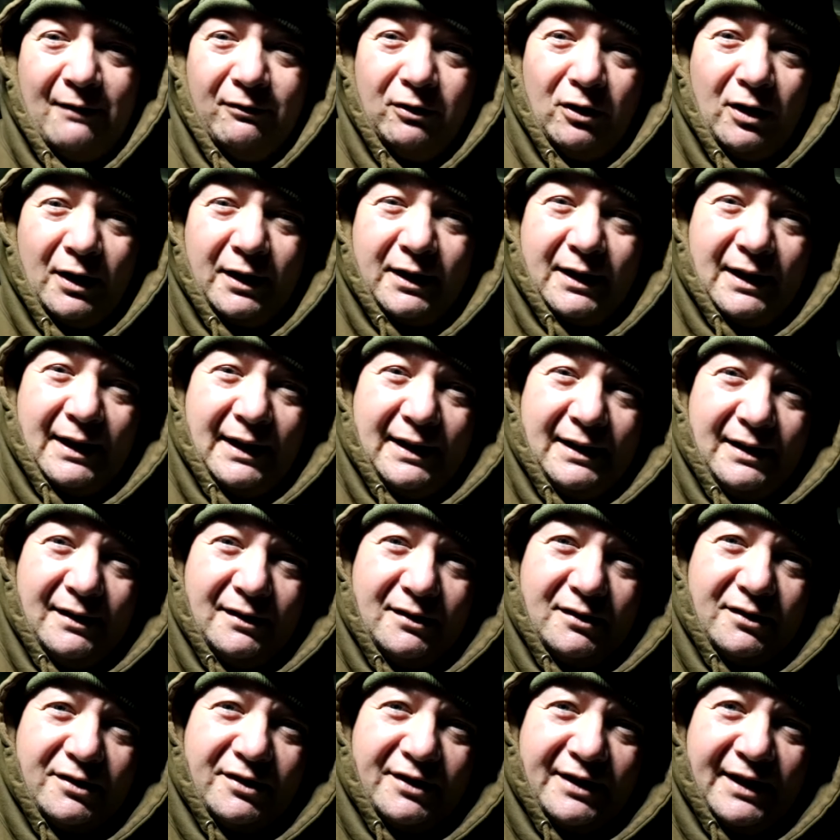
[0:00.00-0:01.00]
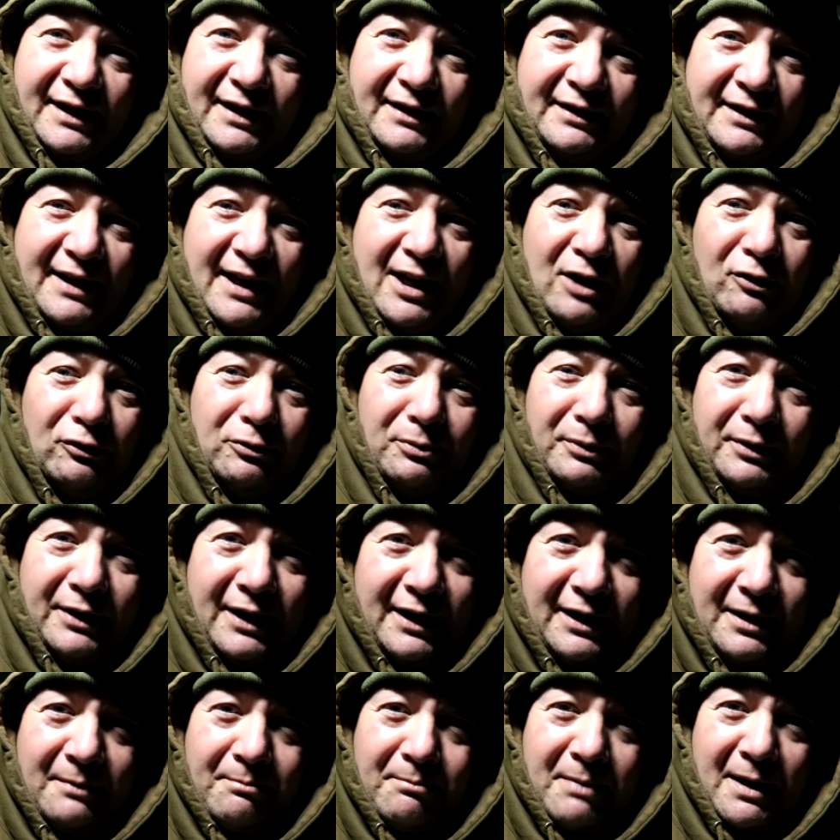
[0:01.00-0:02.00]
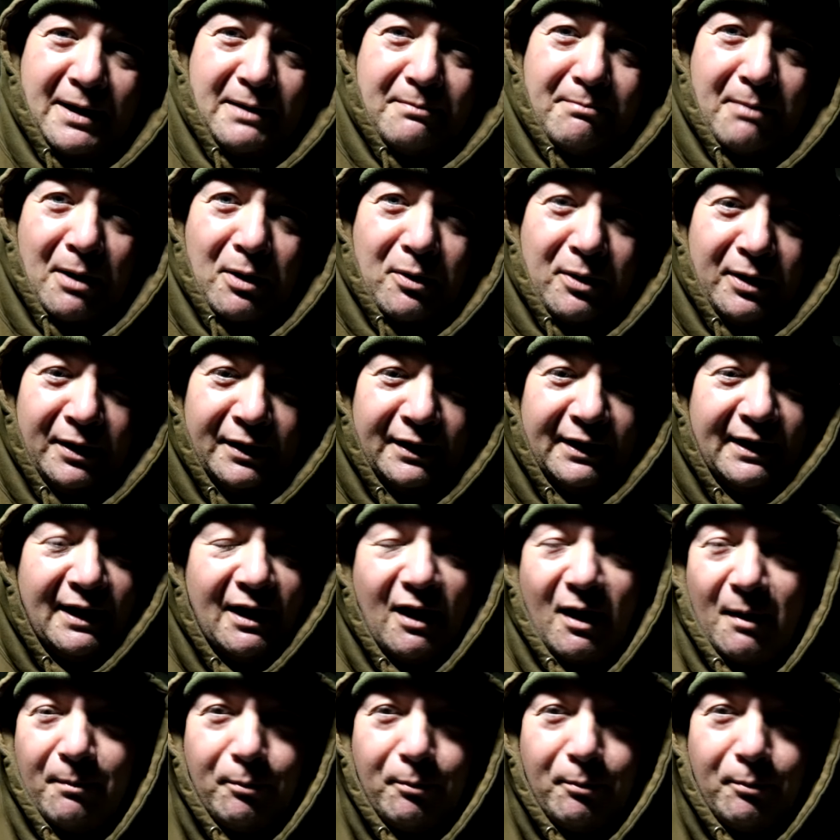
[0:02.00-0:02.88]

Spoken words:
like a stick that helps me take the bait boat in and out.